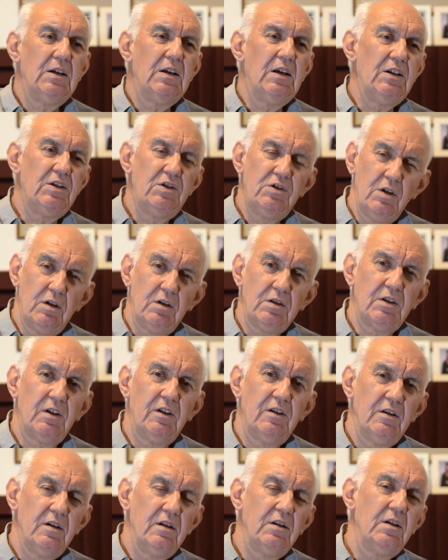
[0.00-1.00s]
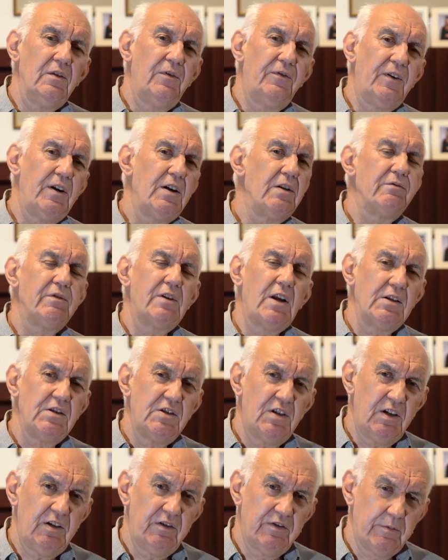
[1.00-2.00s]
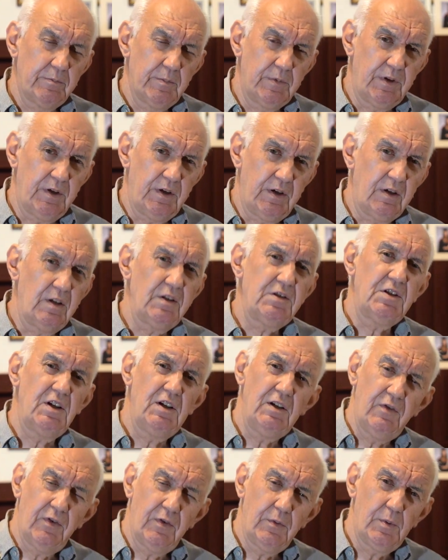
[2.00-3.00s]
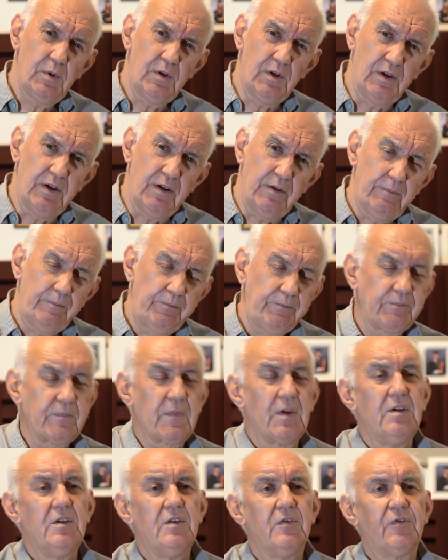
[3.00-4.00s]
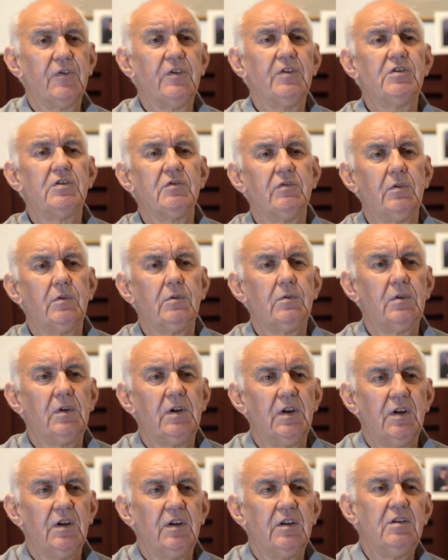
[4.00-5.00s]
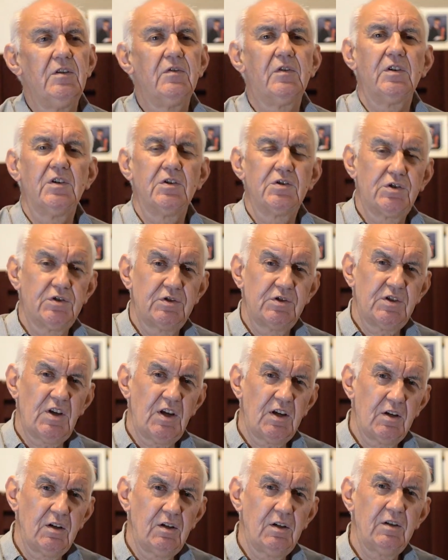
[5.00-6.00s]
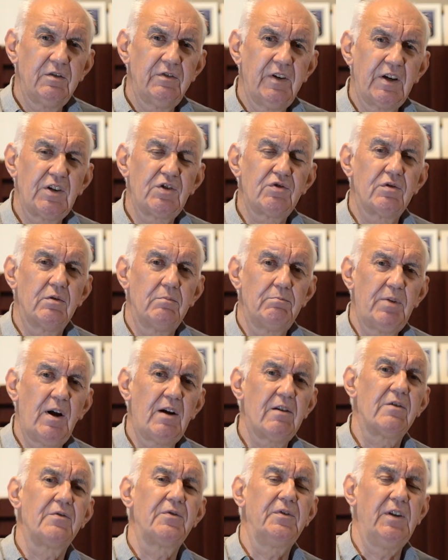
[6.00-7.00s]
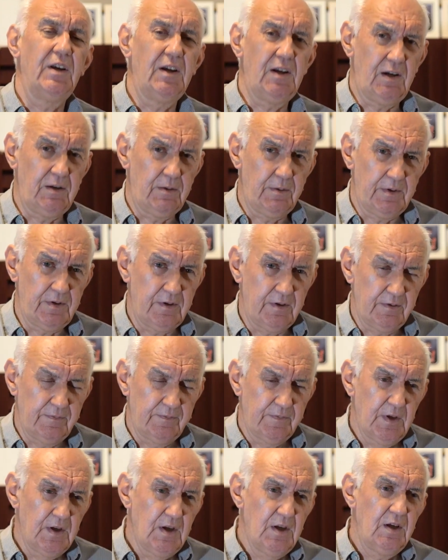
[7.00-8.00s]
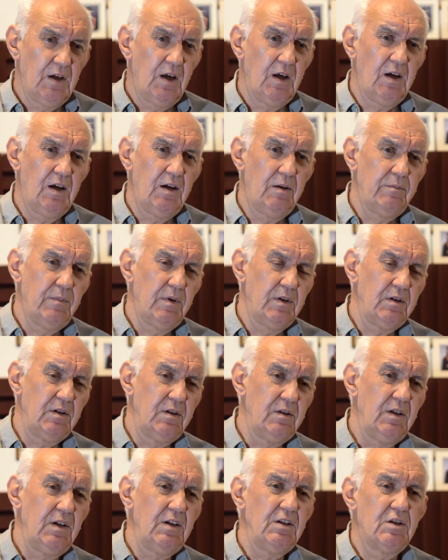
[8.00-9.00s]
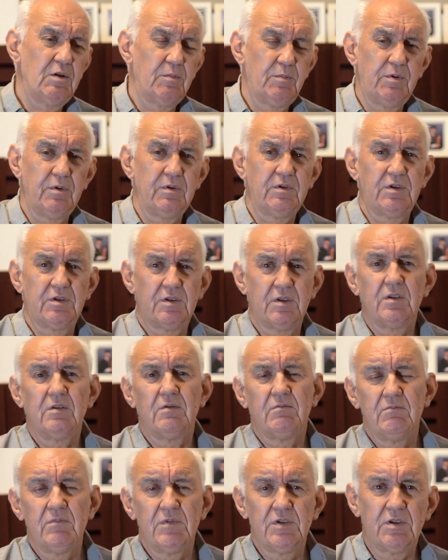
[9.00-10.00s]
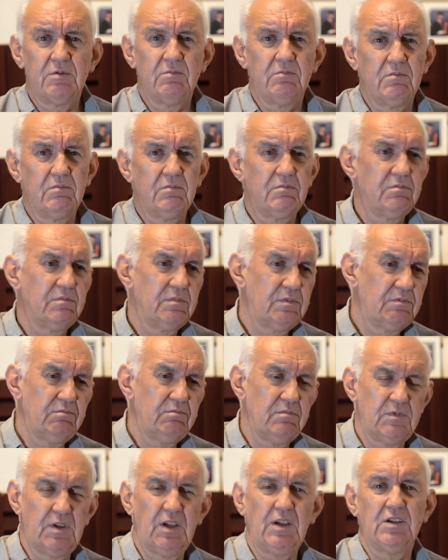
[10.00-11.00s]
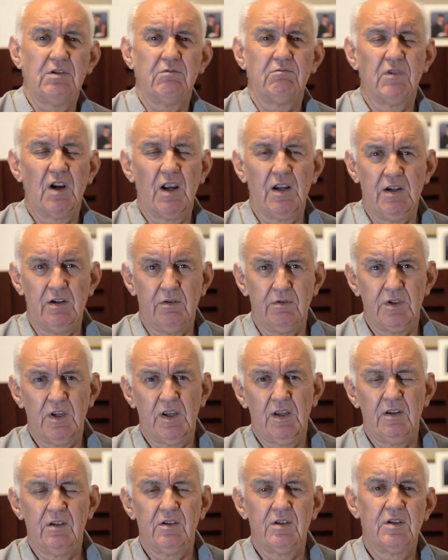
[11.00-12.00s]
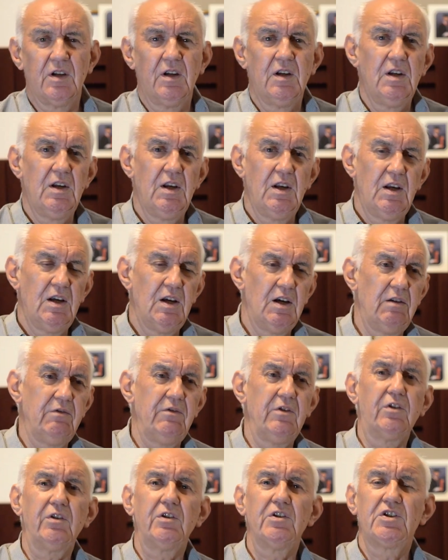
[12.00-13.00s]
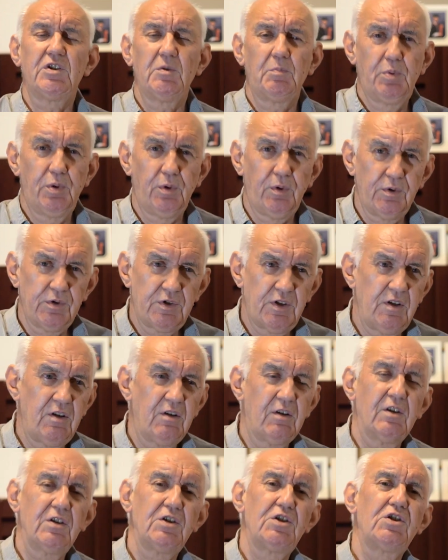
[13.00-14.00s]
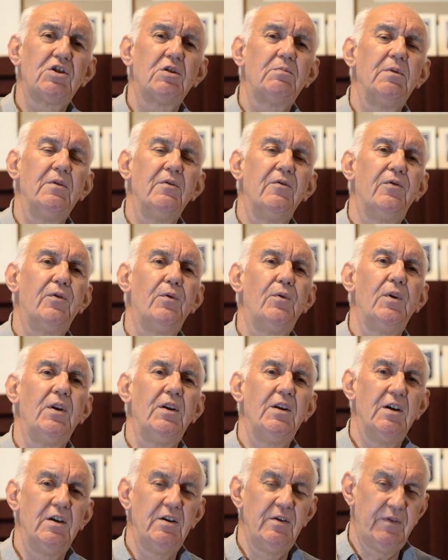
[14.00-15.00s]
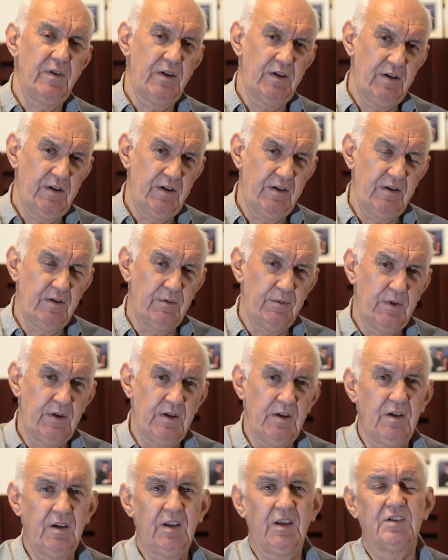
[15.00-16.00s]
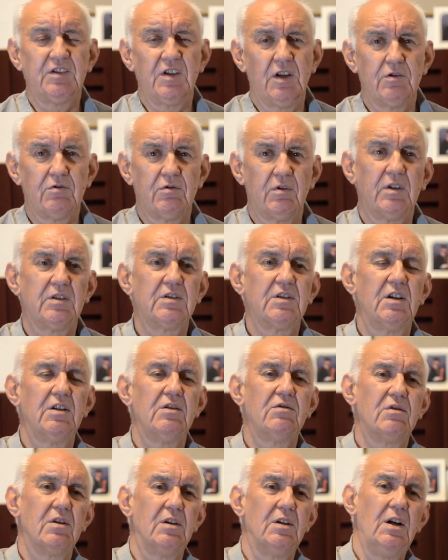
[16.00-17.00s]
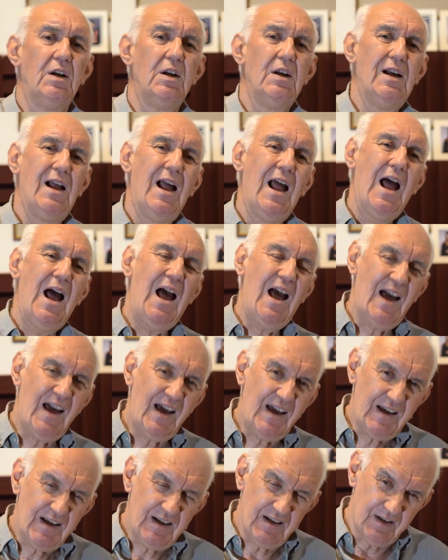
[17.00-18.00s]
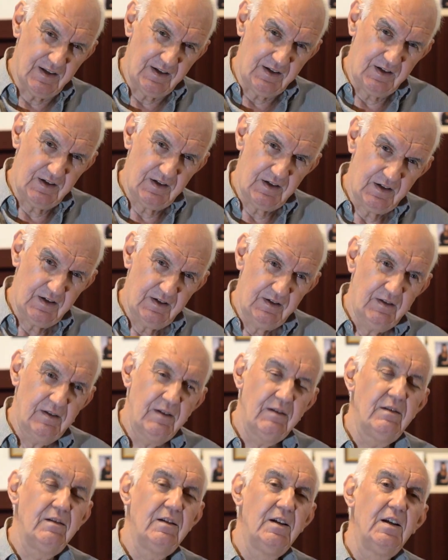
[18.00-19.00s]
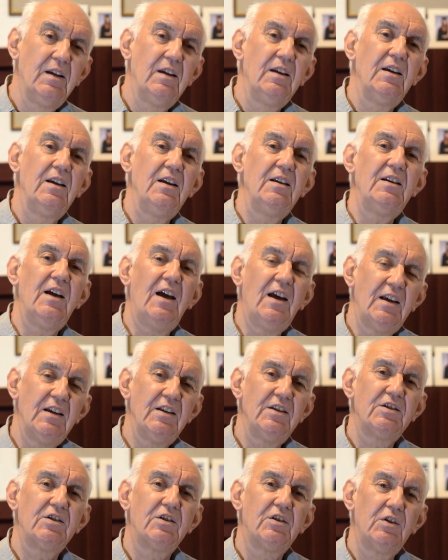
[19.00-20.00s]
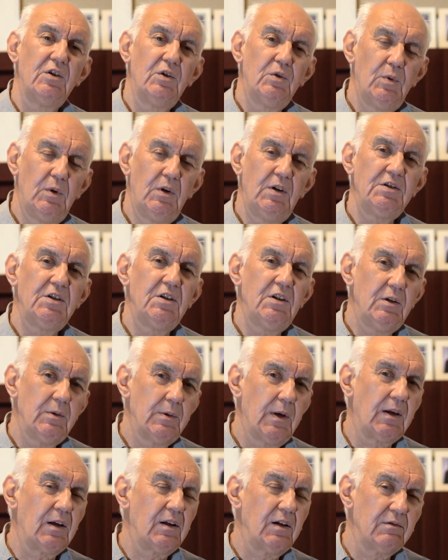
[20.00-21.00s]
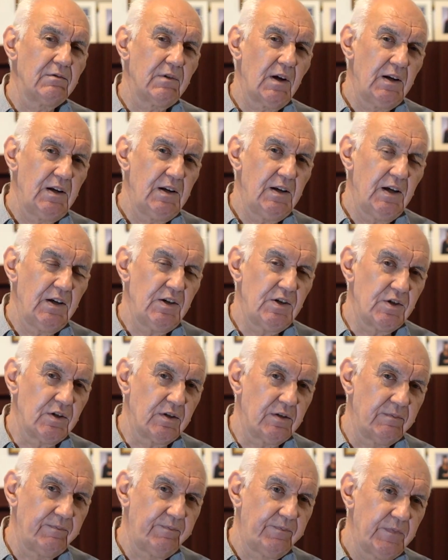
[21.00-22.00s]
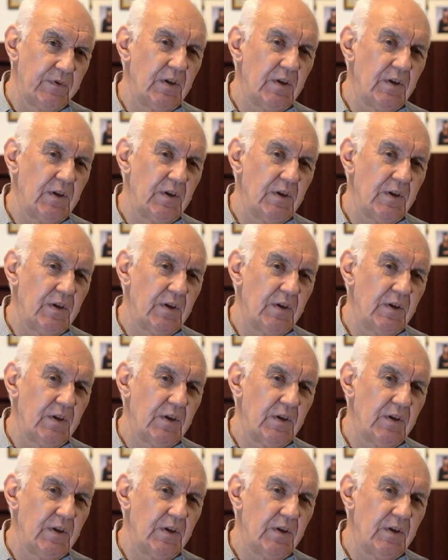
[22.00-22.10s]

It's not a favourite antenna of mine, and I'll tell you for why. First of all, you've got to take a lot of extra paraphernalia with you. Um, you need to put some decent radials out. Uh, you've got to support it, you've got to stop it falling over in the wind, etc. etc. And it has quite a low angle of radiation.